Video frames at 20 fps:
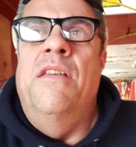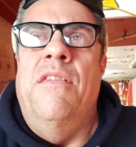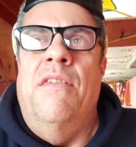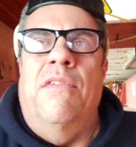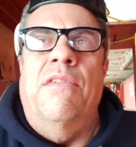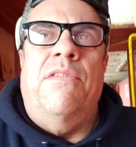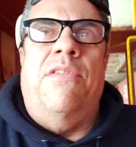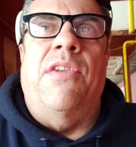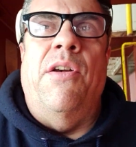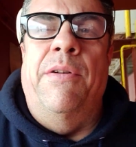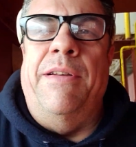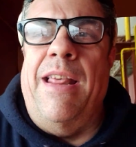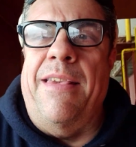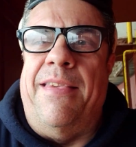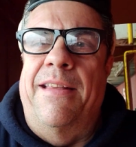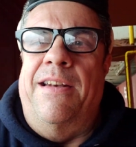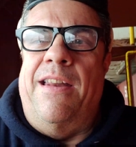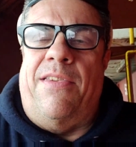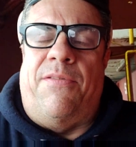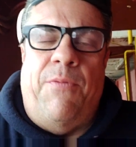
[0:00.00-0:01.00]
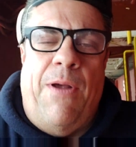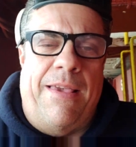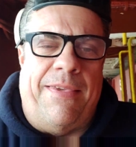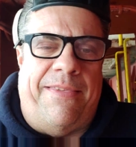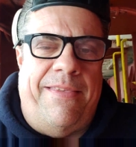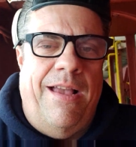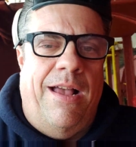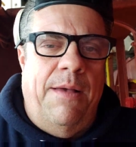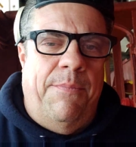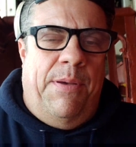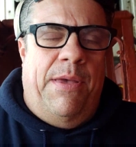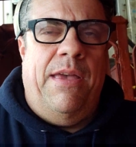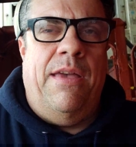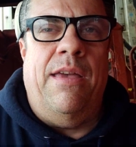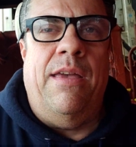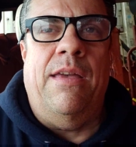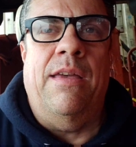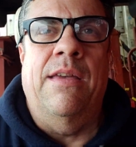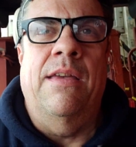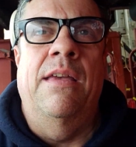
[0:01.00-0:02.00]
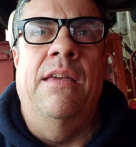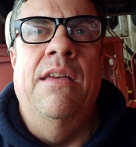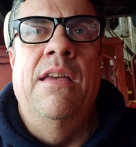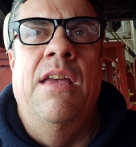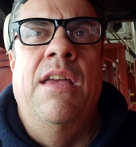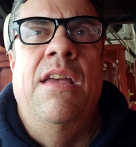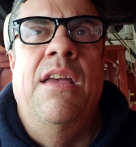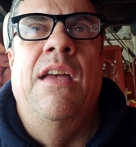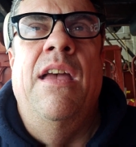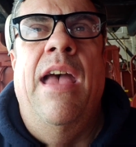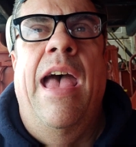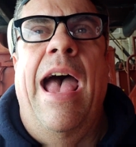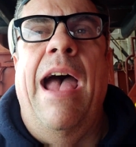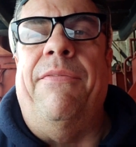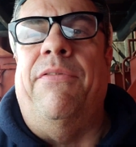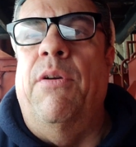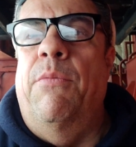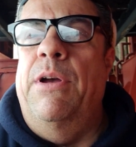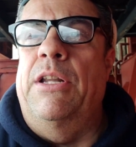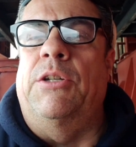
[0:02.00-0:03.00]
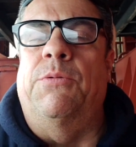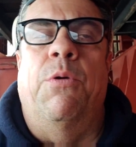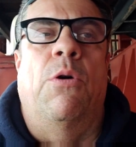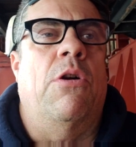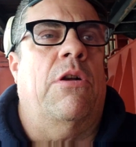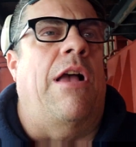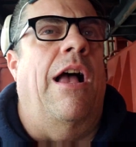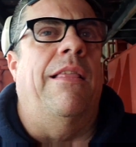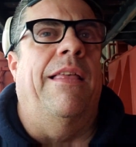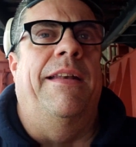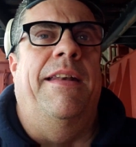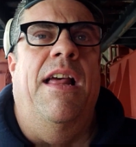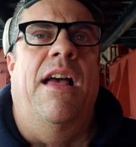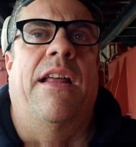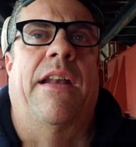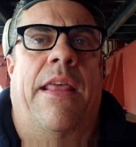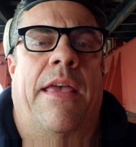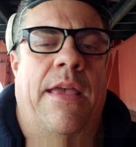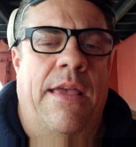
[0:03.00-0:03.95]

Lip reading: so it doesn't just rust up. After which we'll call it done.